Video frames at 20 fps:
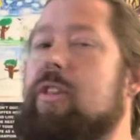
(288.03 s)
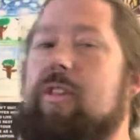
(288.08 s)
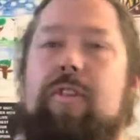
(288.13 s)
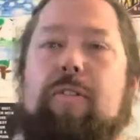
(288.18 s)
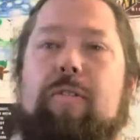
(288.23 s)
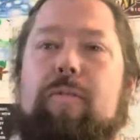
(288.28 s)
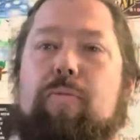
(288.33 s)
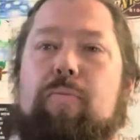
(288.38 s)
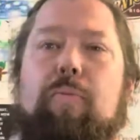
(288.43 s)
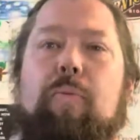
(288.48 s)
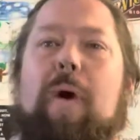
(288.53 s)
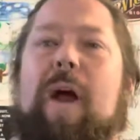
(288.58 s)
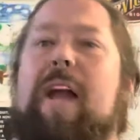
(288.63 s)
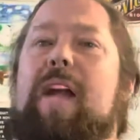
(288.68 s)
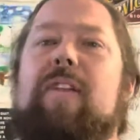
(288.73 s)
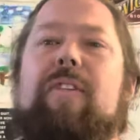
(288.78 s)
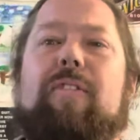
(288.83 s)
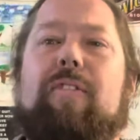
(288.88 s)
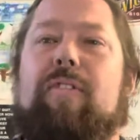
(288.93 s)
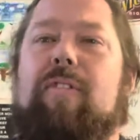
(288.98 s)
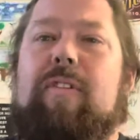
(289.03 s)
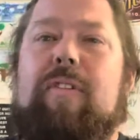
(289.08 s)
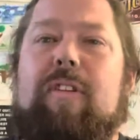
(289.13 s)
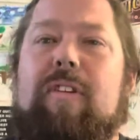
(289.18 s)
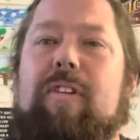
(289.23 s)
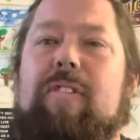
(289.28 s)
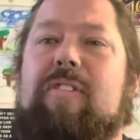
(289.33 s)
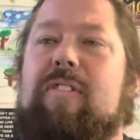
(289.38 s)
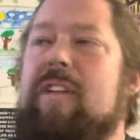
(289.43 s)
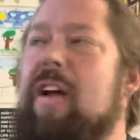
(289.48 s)
wait,
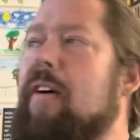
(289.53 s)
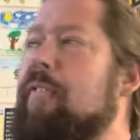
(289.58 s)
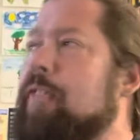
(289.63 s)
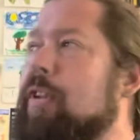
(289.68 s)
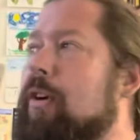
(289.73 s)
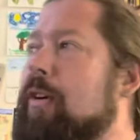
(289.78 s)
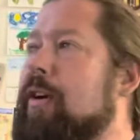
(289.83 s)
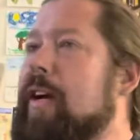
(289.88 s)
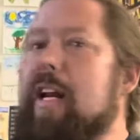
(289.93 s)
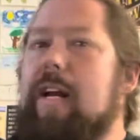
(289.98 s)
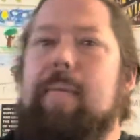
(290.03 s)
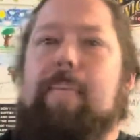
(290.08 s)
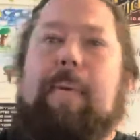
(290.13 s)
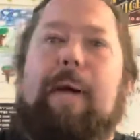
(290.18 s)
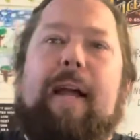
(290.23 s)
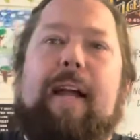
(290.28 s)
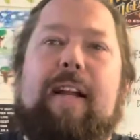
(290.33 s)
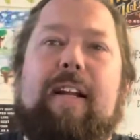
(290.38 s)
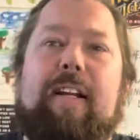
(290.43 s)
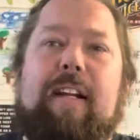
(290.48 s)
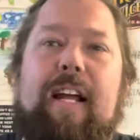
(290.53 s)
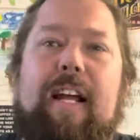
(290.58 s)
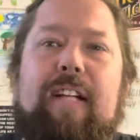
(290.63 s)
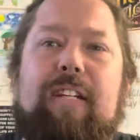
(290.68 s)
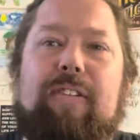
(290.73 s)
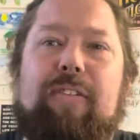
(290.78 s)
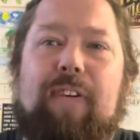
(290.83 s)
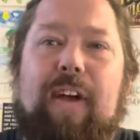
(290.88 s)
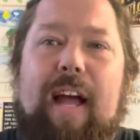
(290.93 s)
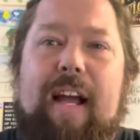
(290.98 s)
the stuff they're getting paid in
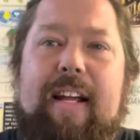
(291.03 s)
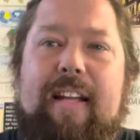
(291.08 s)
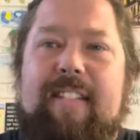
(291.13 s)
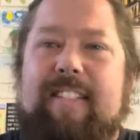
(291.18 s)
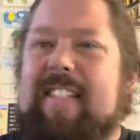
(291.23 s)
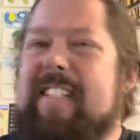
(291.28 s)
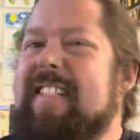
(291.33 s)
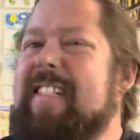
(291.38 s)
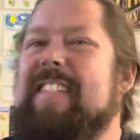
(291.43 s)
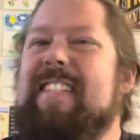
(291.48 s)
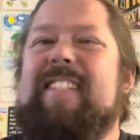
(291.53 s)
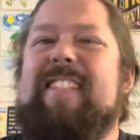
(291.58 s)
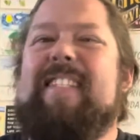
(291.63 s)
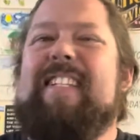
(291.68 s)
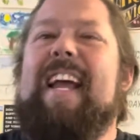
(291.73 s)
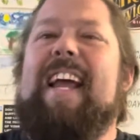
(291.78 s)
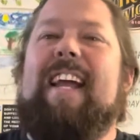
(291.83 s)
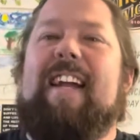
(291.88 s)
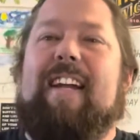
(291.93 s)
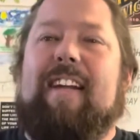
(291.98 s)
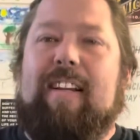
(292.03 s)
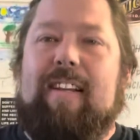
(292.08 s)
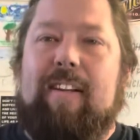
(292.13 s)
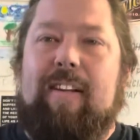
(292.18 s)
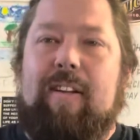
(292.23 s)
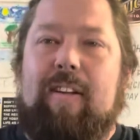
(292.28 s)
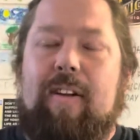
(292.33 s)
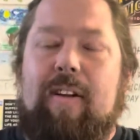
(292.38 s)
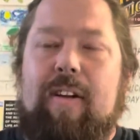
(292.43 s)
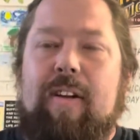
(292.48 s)
HVAC is insane.
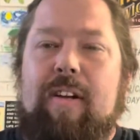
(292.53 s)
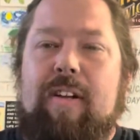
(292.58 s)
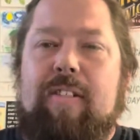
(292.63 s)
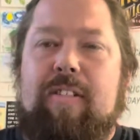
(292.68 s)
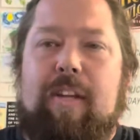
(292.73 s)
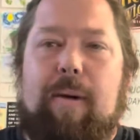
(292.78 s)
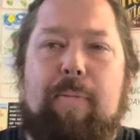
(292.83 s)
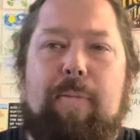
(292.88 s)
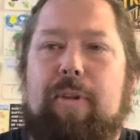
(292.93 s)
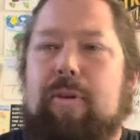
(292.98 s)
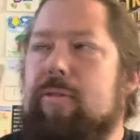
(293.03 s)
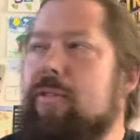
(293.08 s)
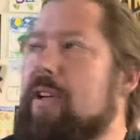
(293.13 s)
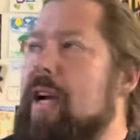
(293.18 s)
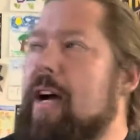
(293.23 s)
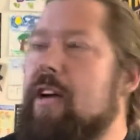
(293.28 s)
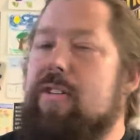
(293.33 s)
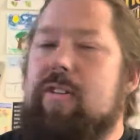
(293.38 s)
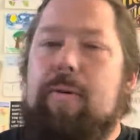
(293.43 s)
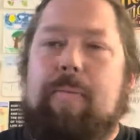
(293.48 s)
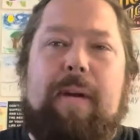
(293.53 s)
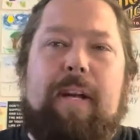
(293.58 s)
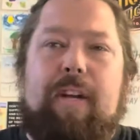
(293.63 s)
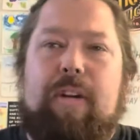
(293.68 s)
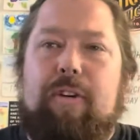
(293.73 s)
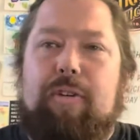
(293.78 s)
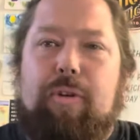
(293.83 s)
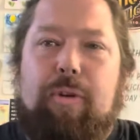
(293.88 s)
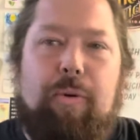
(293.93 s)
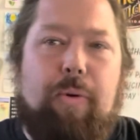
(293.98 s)
Some of those guys are
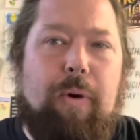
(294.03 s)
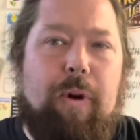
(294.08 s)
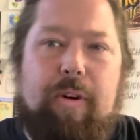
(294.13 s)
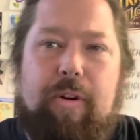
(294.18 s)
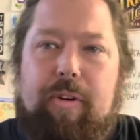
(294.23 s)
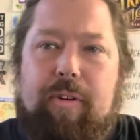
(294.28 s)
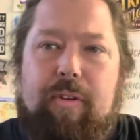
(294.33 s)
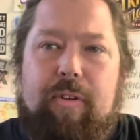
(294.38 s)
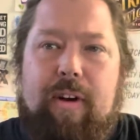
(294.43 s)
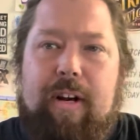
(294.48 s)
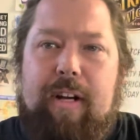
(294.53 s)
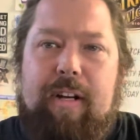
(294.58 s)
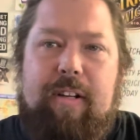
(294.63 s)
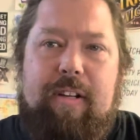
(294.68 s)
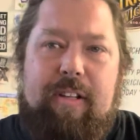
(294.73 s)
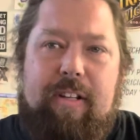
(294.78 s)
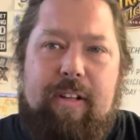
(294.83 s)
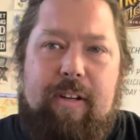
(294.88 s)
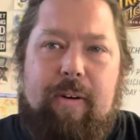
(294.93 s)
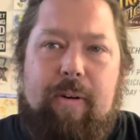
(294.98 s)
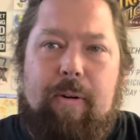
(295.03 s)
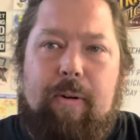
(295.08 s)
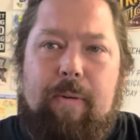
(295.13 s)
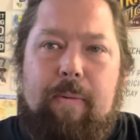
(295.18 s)
making 200 grand a year.